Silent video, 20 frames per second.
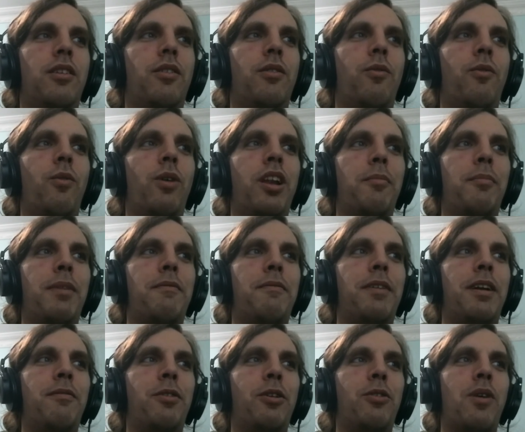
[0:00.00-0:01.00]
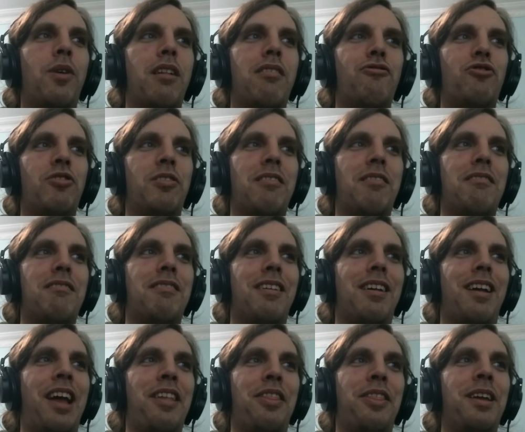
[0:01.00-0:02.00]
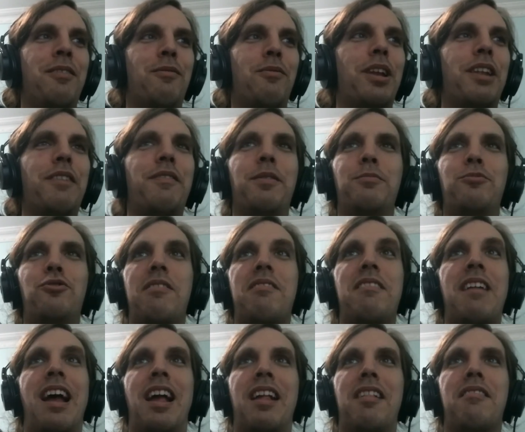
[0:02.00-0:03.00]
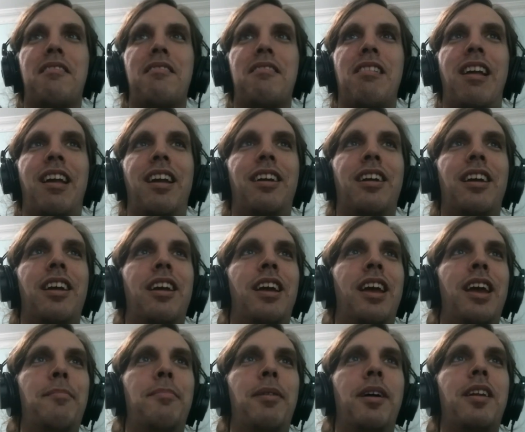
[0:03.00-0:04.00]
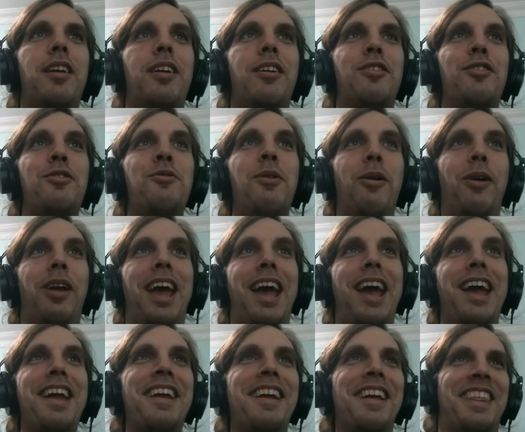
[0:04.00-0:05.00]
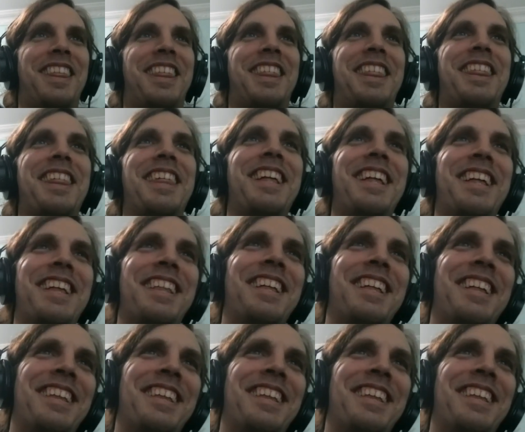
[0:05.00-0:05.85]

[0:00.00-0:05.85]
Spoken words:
my favorite questions, I think one of them just asks like, hey buddy, are you okay? The